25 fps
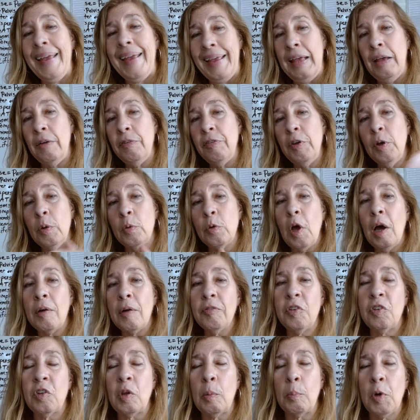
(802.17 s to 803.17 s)
if you
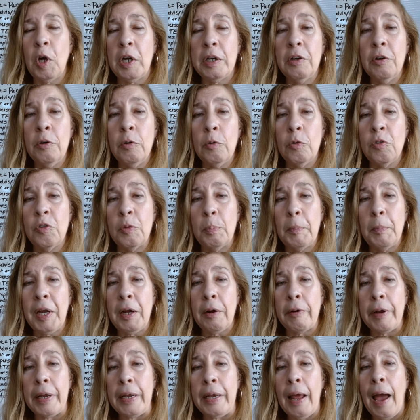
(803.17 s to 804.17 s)
love someone who's
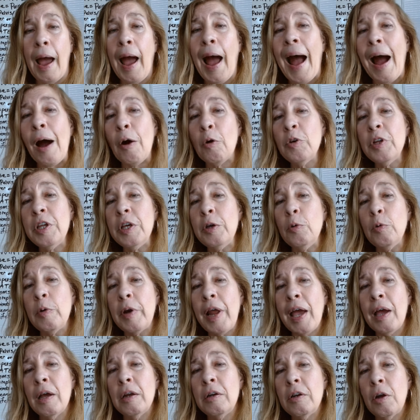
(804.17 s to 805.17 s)
married, how do you
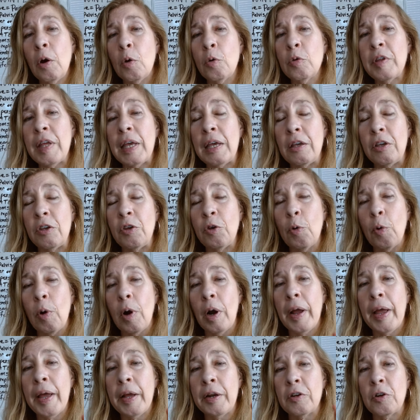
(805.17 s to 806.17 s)
not know that
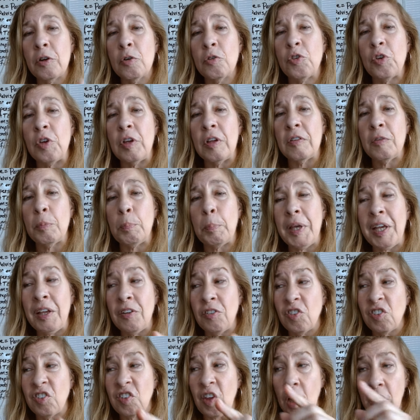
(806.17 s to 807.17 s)
your energy is being
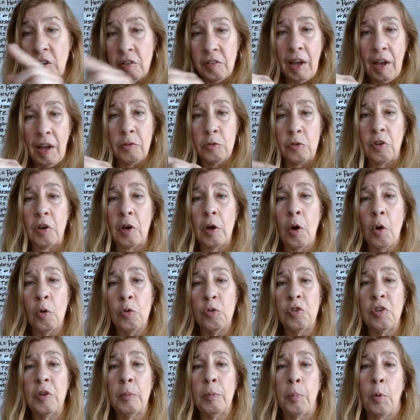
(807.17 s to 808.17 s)
sucked out to go
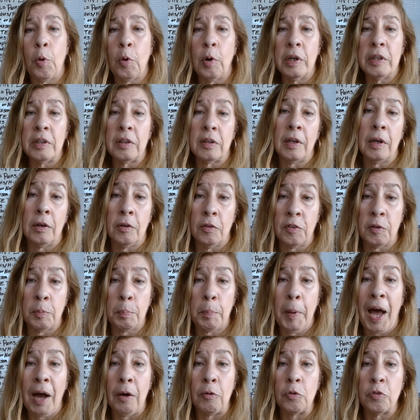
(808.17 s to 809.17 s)
support their
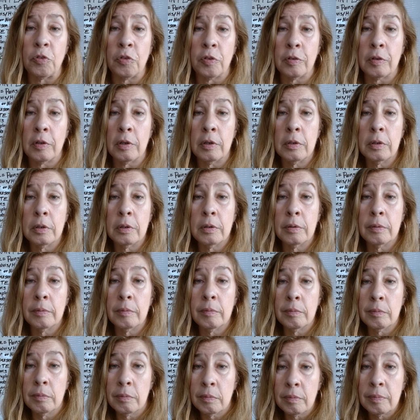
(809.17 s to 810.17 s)
spouse?
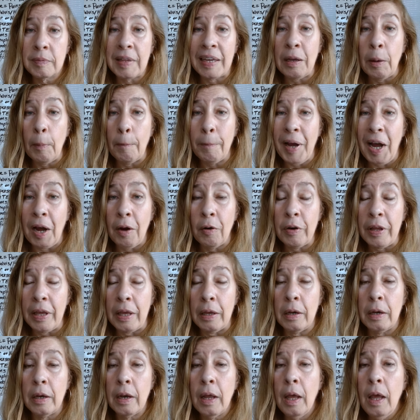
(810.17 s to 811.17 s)
Think about
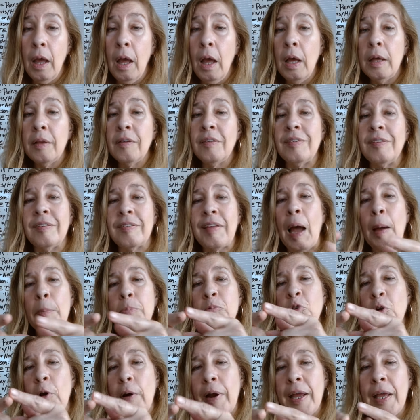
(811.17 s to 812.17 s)
it.
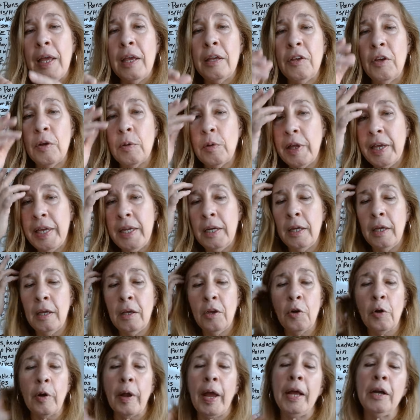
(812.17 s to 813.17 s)
Stop triangulating
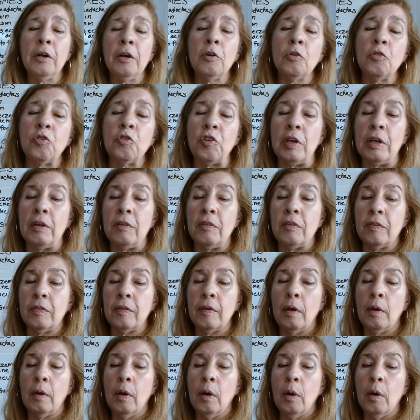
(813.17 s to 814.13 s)
your energies.